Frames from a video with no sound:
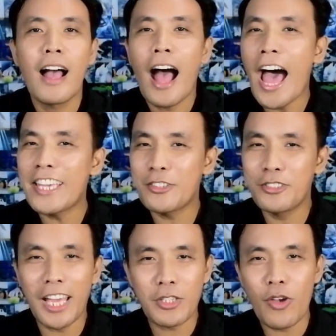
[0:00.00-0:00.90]
Hi,
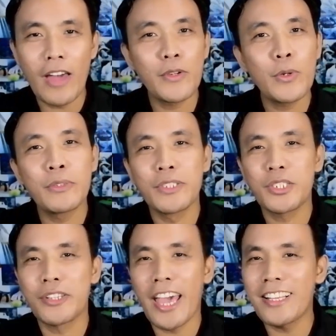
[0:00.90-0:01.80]
good day to everyone,
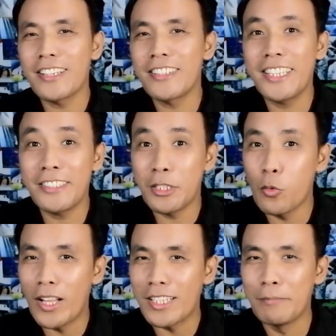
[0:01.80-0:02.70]
Richard Aguilar here
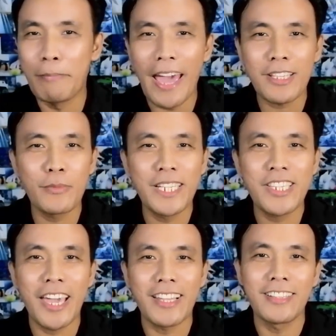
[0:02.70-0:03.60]
and welcome back to
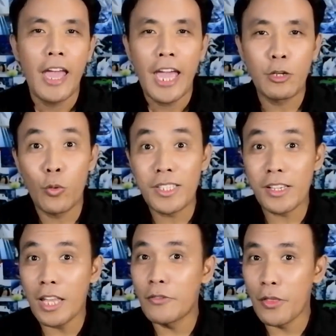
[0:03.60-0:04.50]
my channel. And once
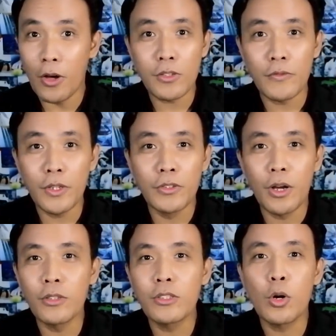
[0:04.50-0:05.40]
again, for those of you who
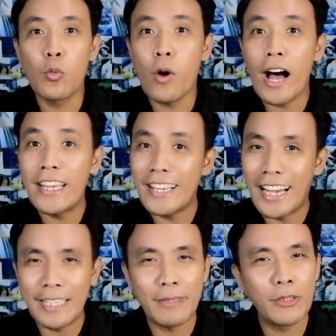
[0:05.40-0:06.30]
don't know why
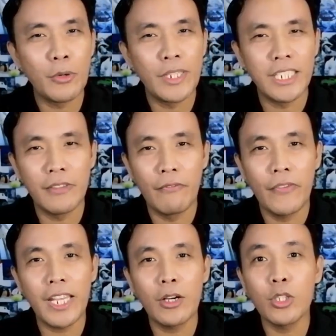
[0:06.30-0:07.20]
I am now the one in the
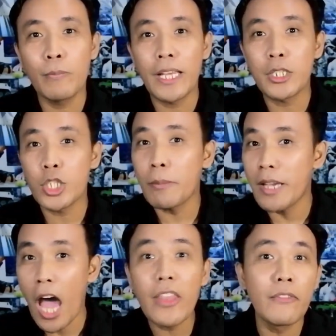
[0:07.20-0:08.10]
video, you better check
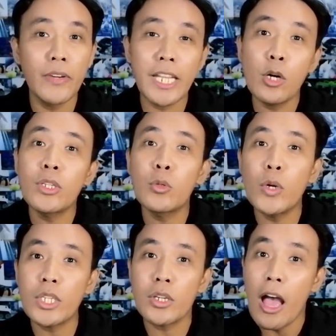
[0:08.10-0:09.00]
my other video in
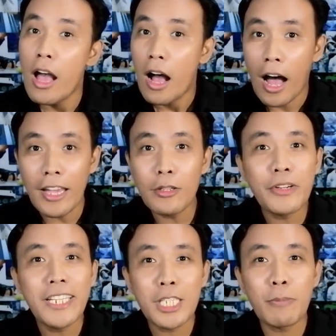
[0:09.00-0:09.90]
which I
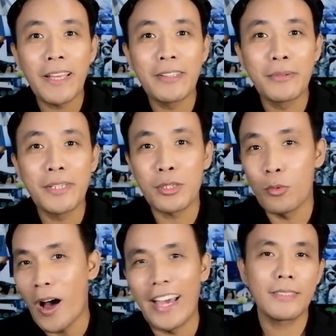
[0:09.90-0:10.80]
already explained the
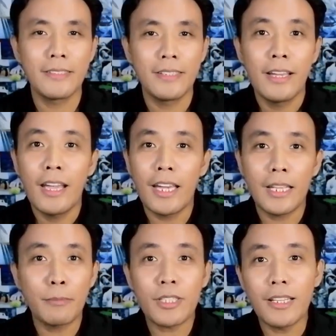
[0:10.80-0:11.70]
reason why.
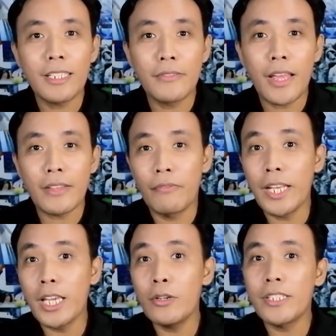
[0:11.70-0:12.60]
And I put a link of that
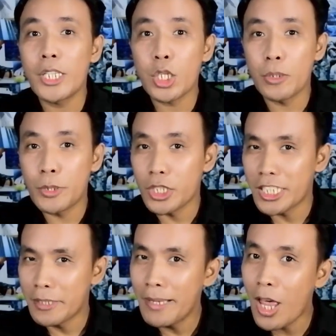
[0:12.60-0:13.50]
video in the description
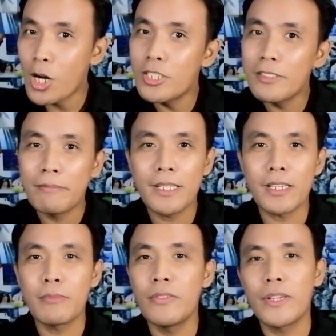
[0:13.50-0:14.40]
here below,
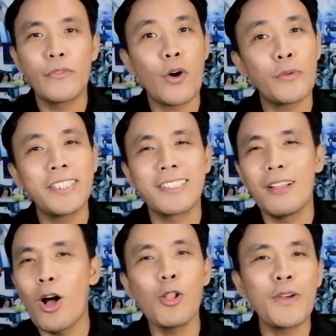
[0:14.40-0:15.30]
because moving forward
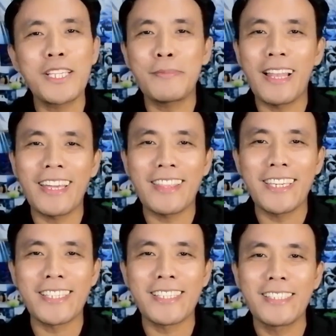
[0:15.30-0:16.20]
it'll always be like
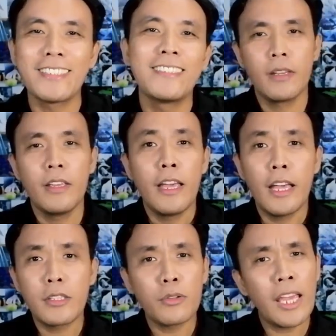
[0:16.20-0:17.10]
this.
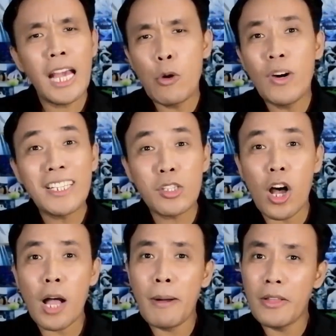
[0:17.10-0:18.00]
And today I want to
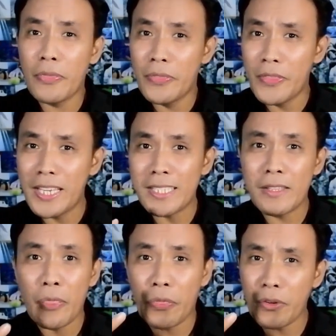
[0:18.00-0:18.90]
talk about these
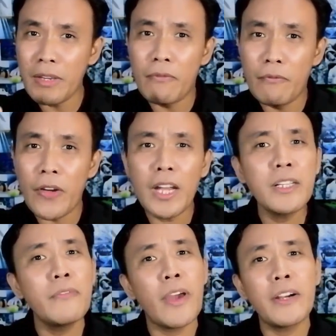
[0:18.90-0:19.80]
three
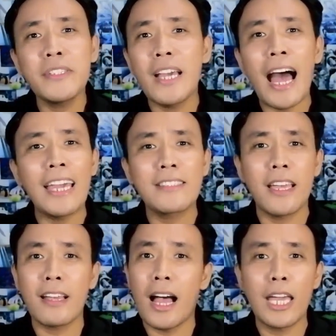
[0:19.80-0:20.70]
very very
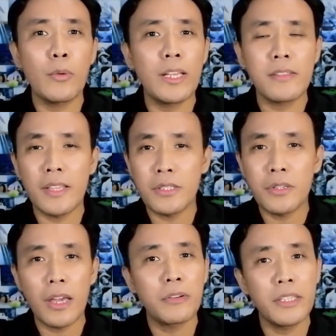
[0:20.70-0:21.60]
high-tech highways that
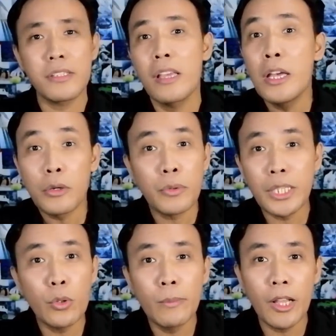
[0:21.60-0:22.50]
generates
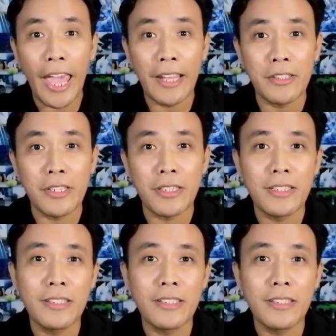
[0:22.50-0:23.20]
renewable energy.